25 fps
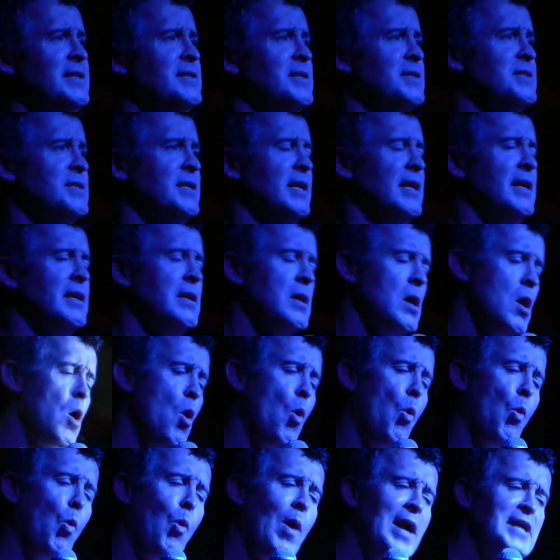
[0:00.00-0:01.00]
to see
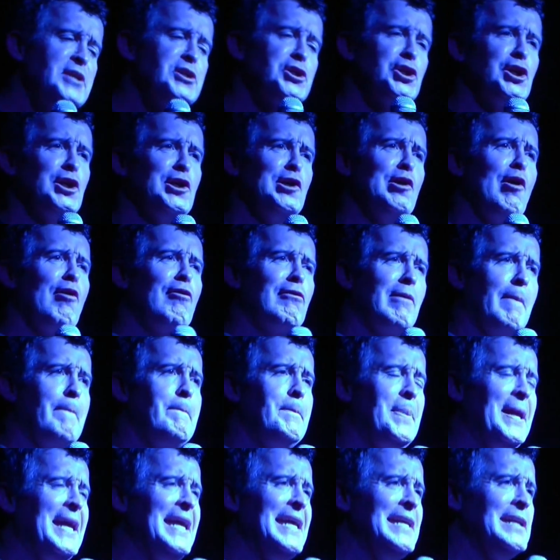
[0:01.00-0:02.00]
which
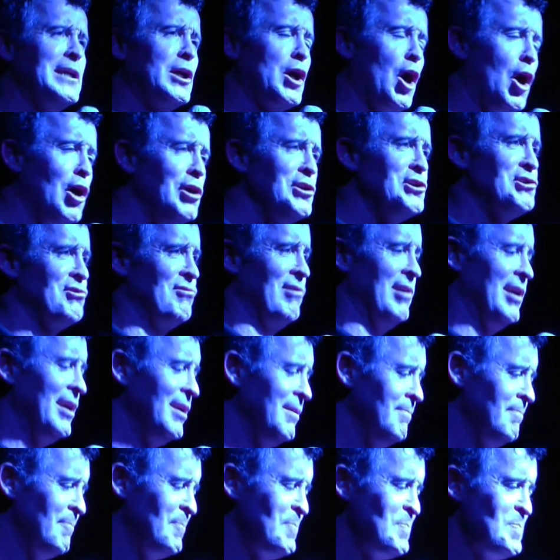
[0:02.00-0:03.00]
European
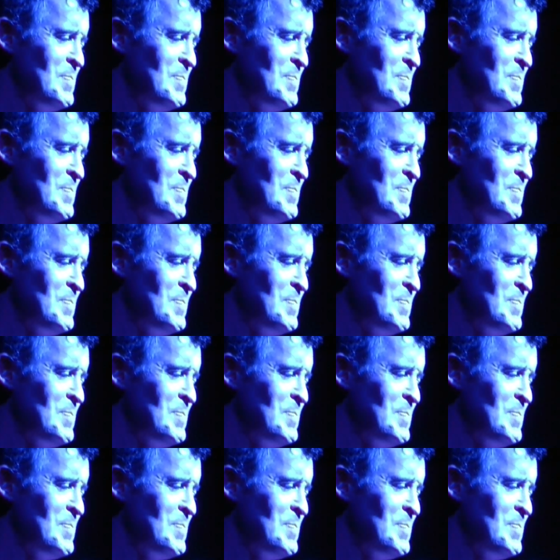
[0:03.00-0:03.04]
country